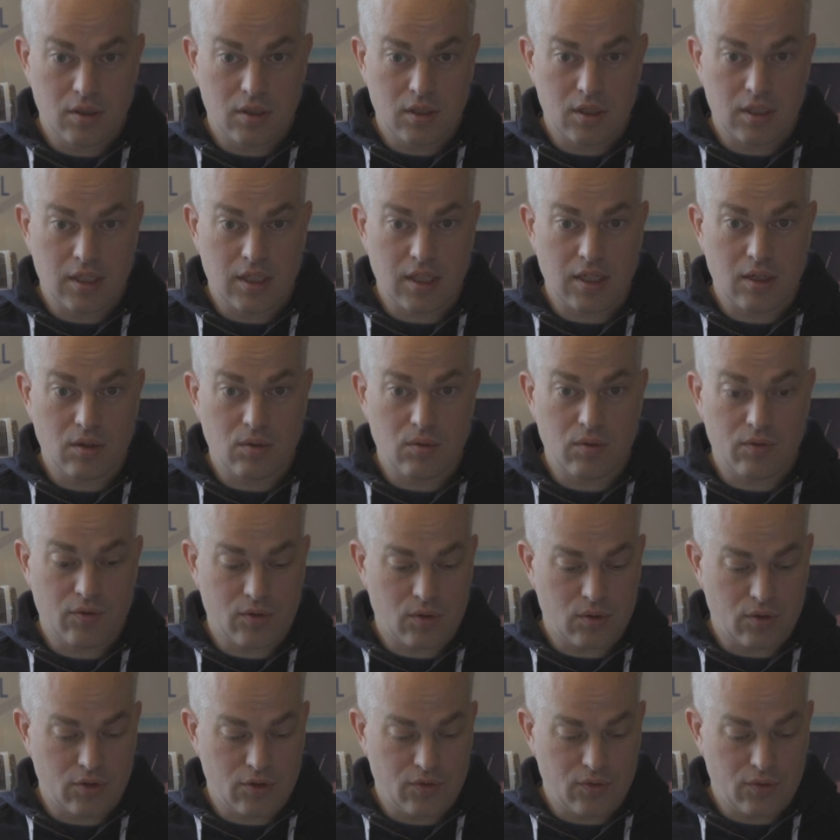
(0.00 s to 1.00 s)
Now, of
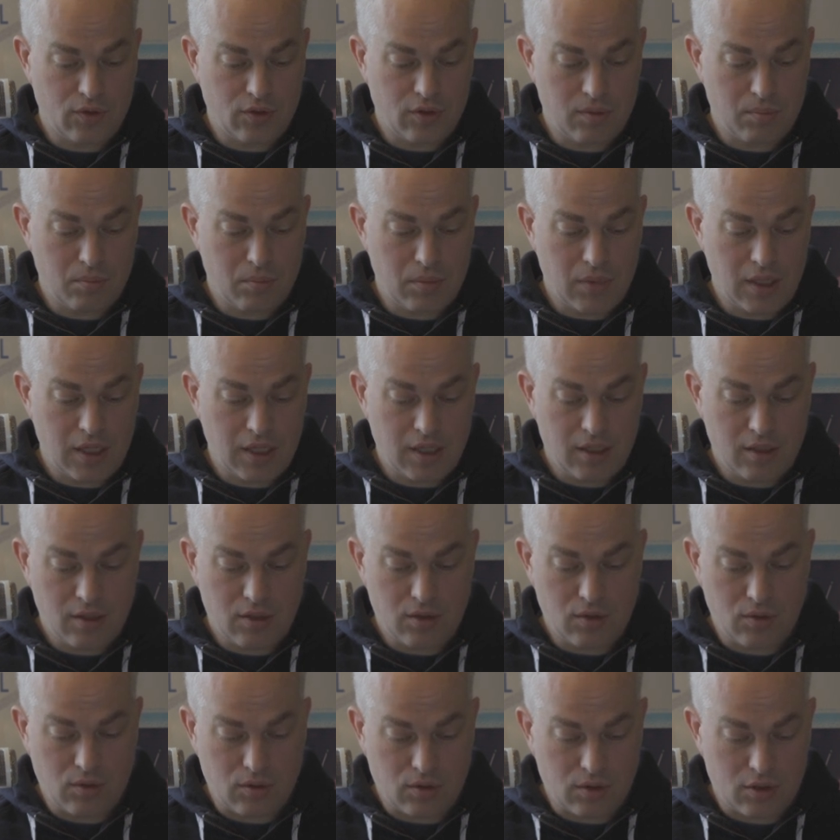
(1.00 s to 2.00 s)
course, for the main
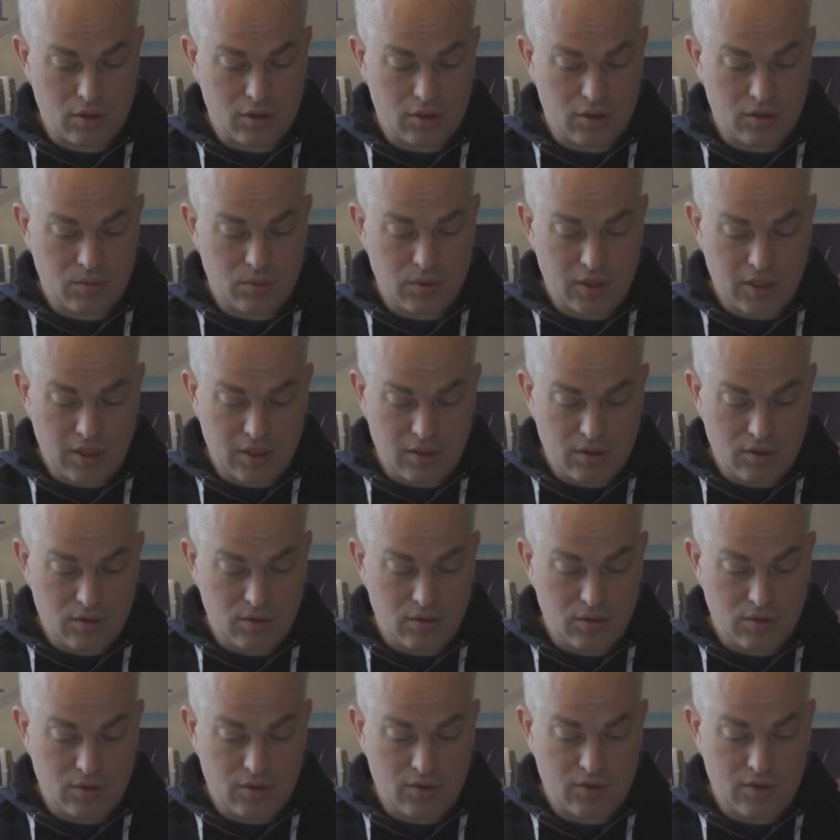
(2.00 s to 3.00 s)
doors, we need
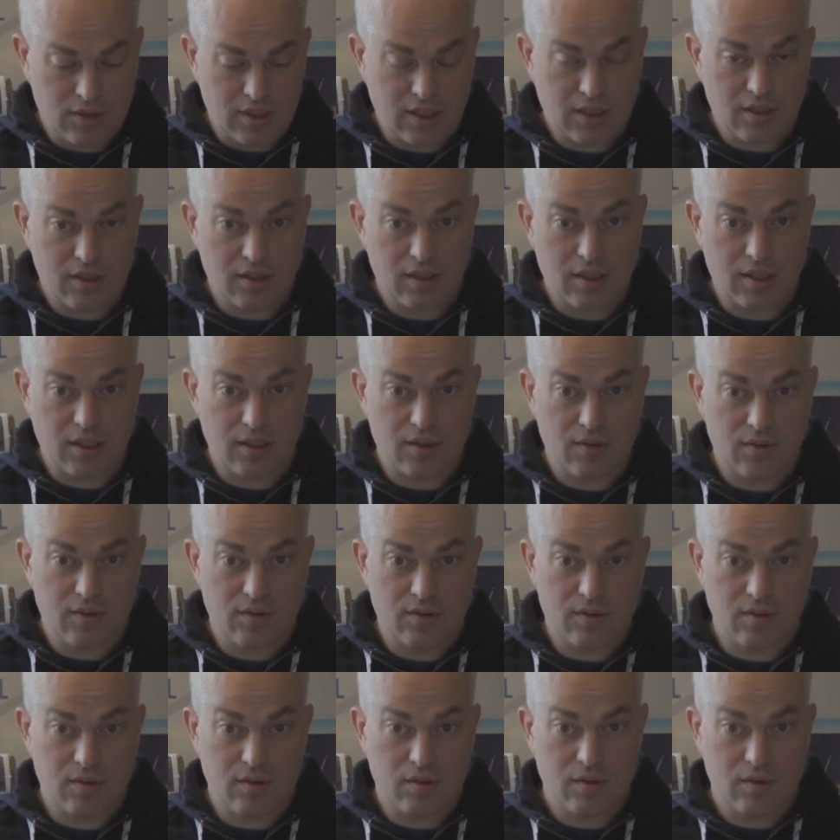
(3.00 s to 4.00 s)
to set that